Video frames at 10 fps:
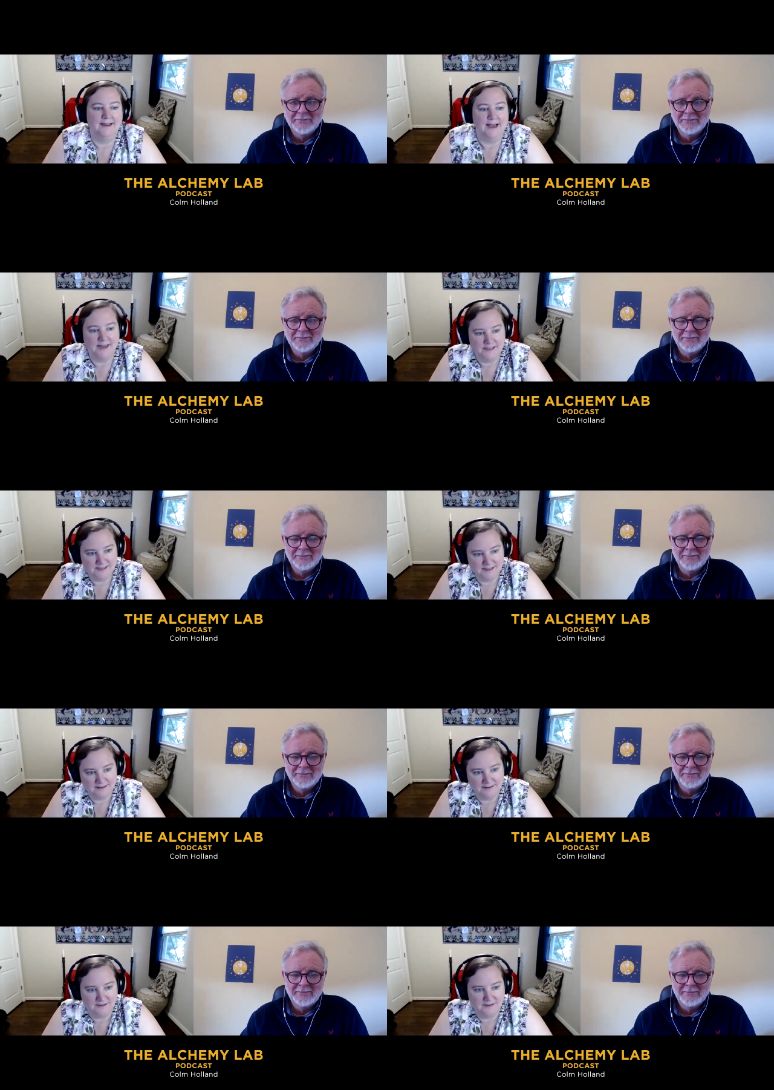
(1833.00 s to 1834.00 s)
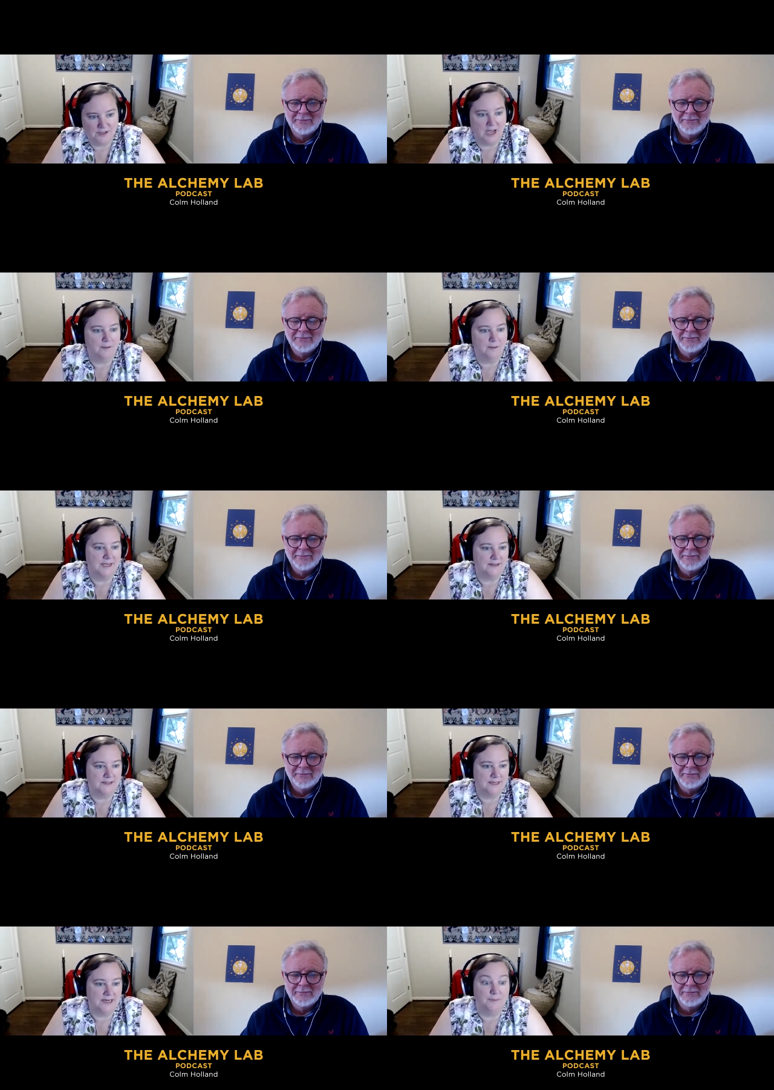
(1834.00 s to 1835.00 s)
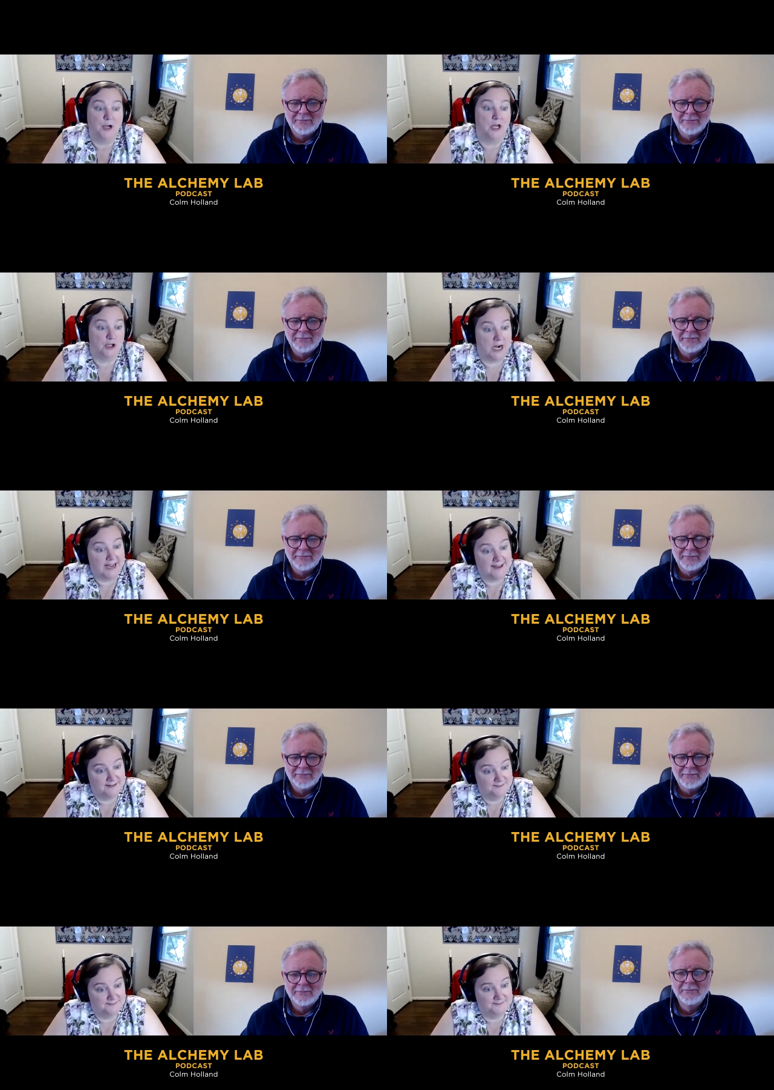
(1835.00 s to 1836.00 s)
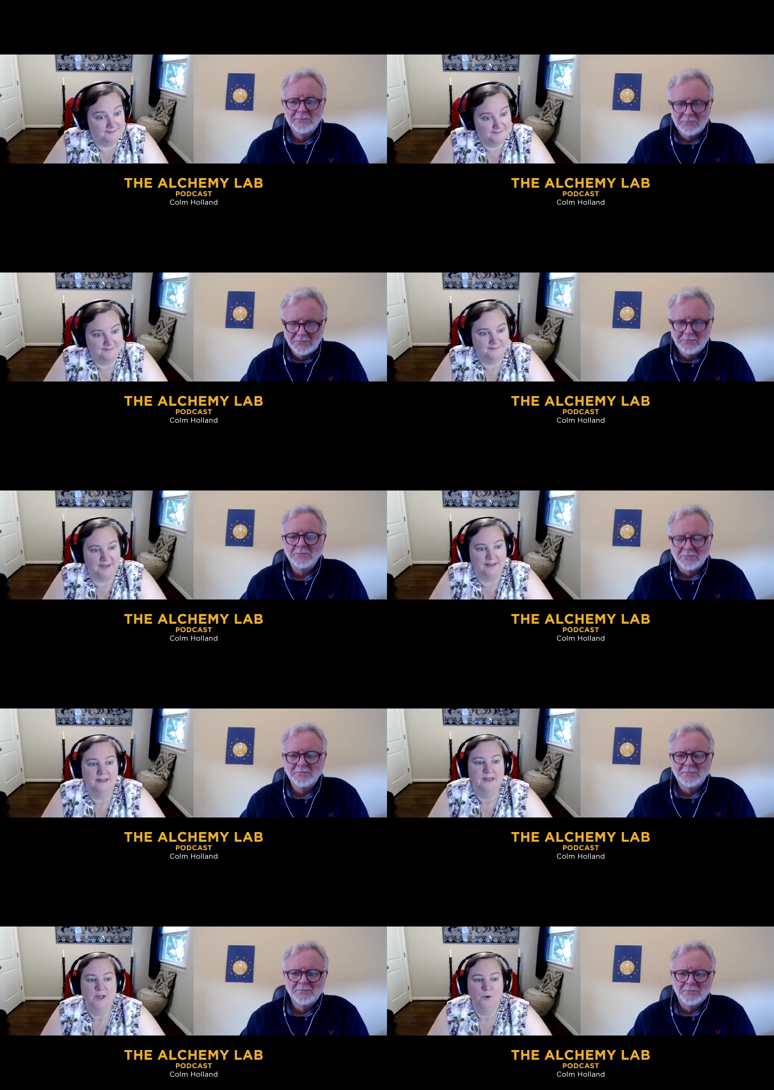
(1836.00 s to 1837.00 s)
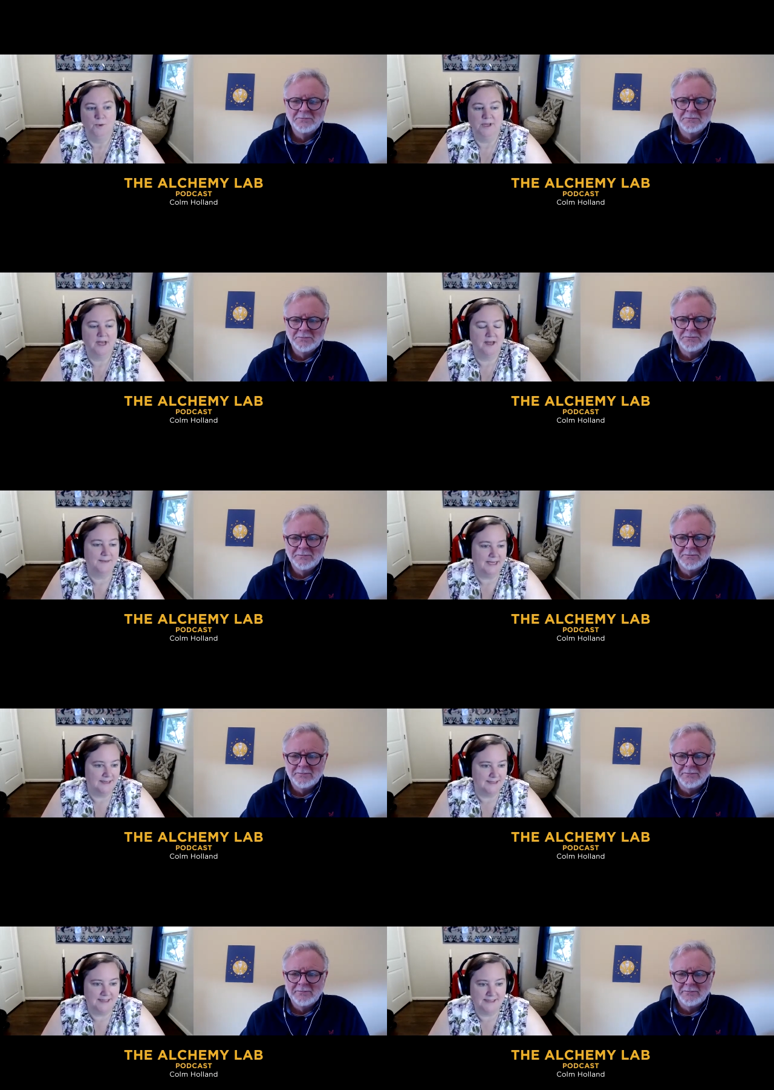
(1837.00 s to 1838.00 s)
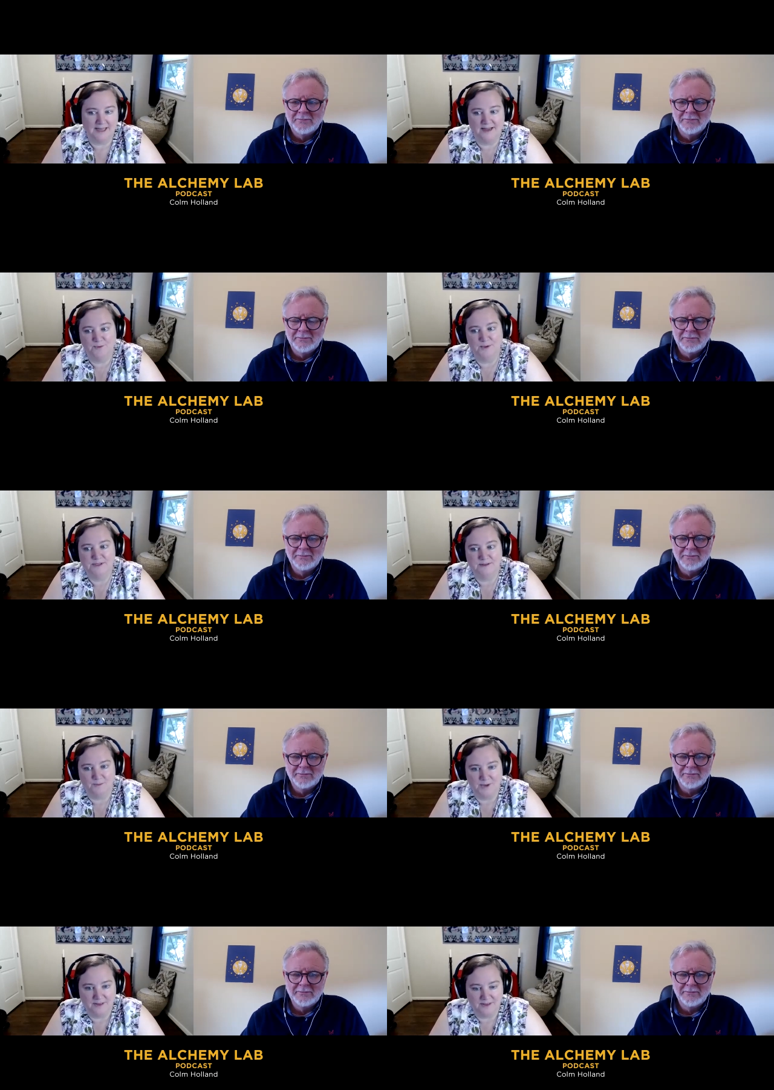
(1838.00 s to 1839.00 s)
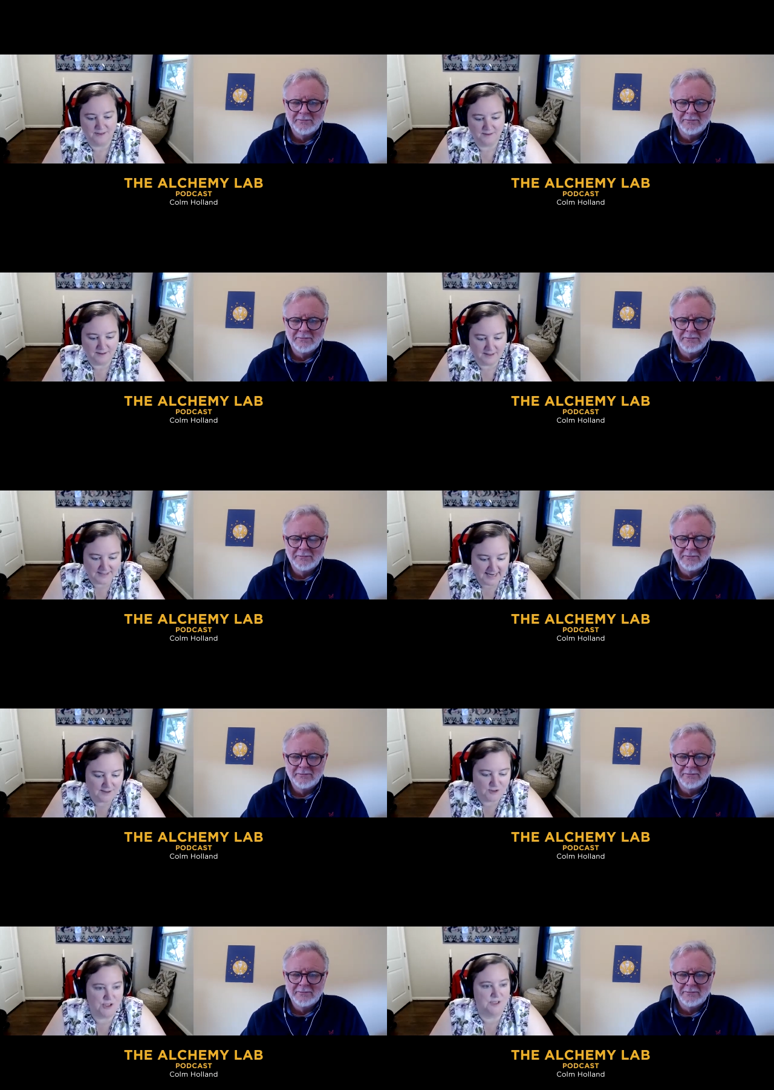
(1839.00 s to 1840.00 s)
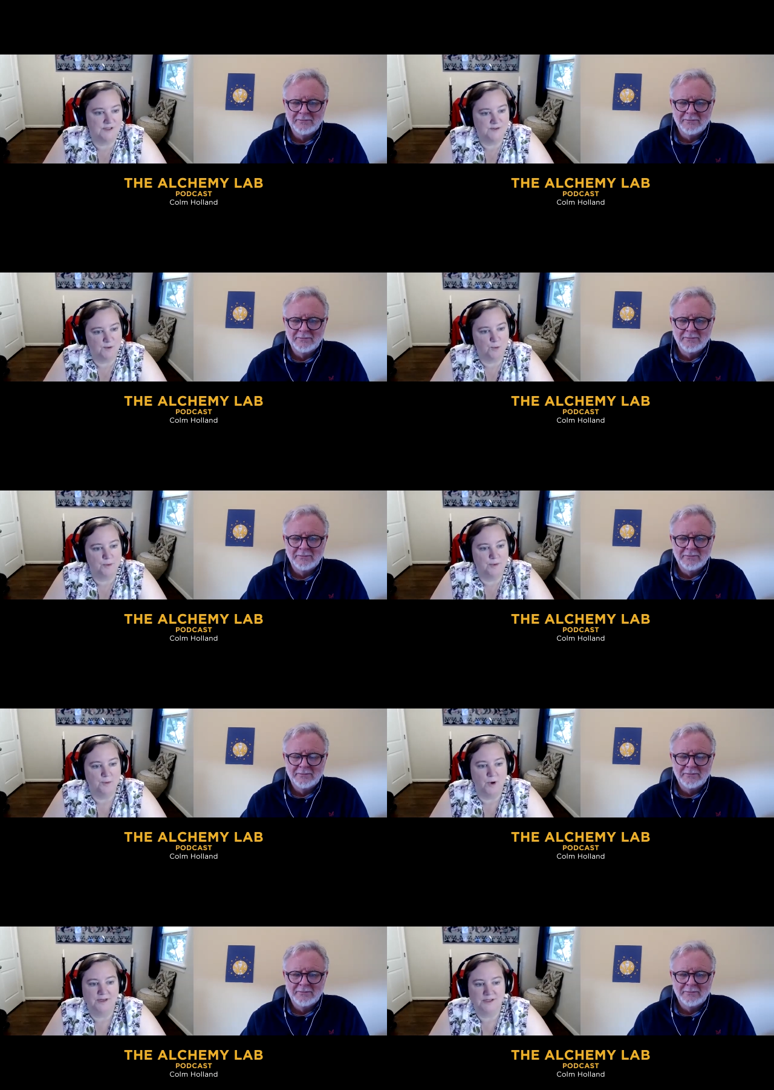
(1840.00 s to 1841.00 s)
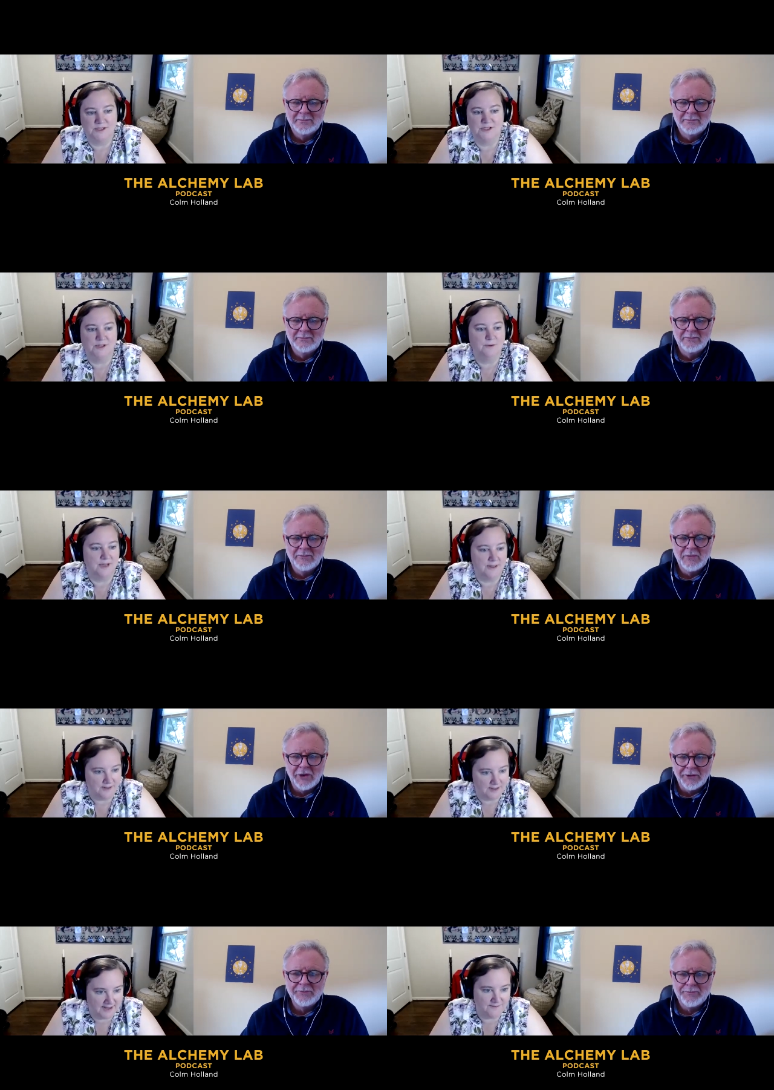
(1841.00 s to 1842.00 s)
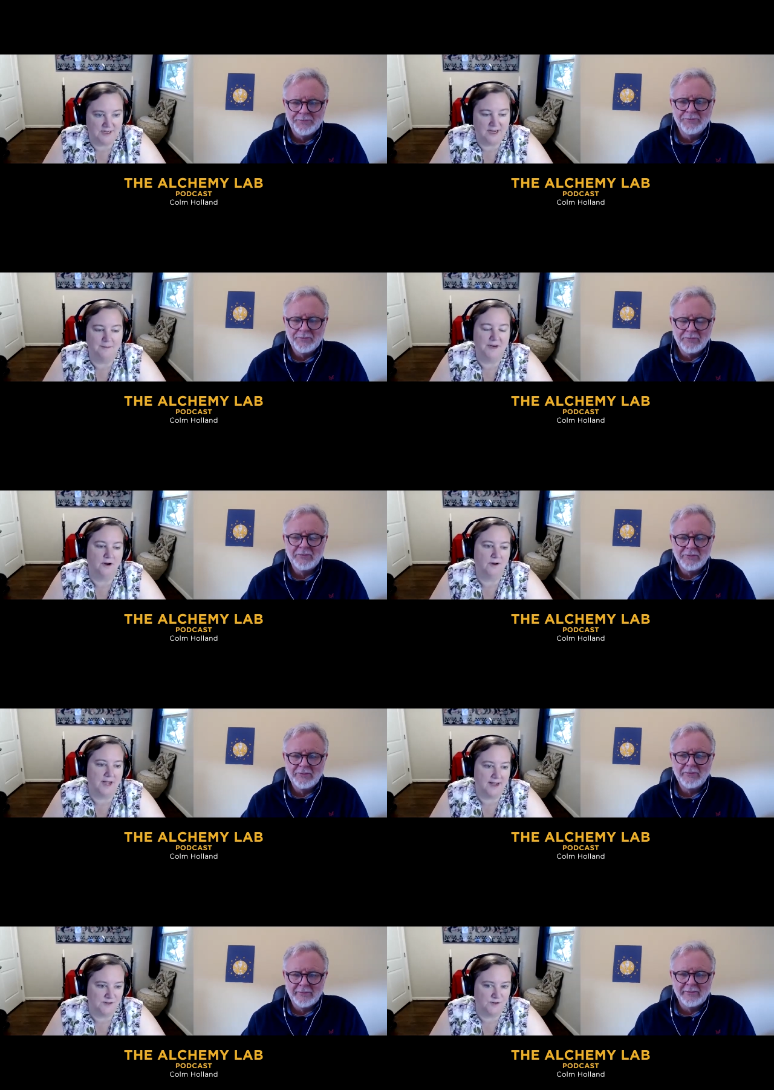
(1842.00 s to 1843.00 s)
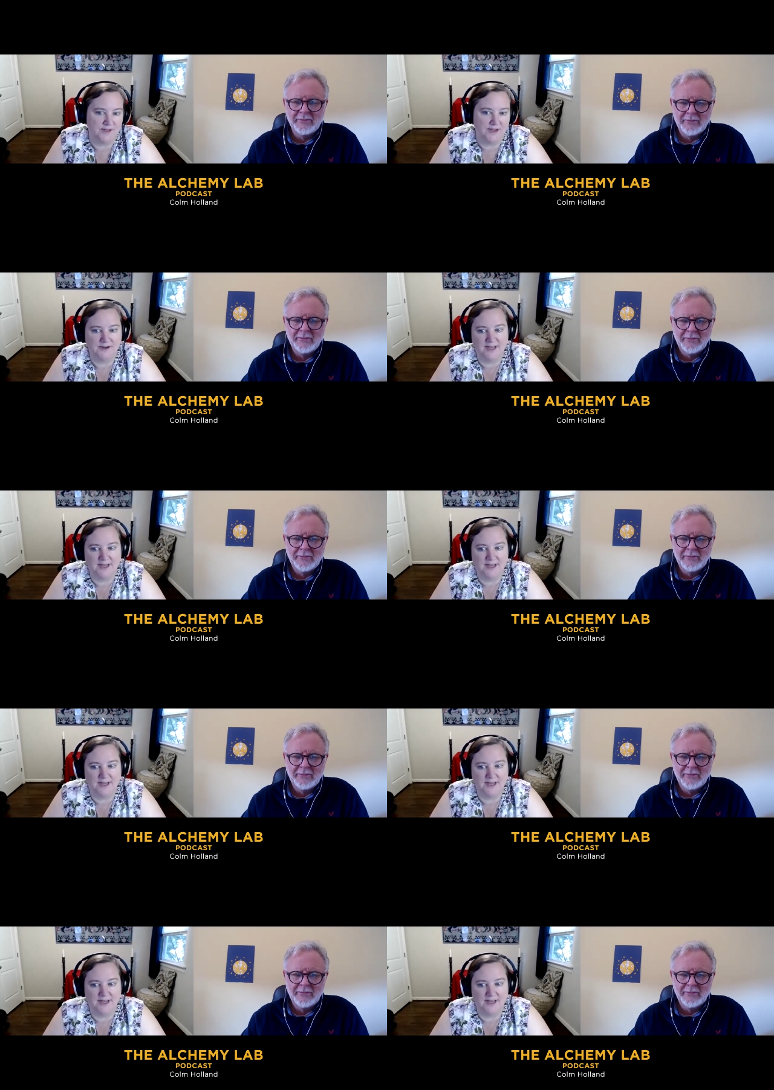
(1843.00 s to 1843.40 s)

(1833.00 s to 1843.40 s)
Speaker 1: guide's job is to keep you on track right we come into this life with with intentions for what we want to do in the yeah. lifetime and our guides are there to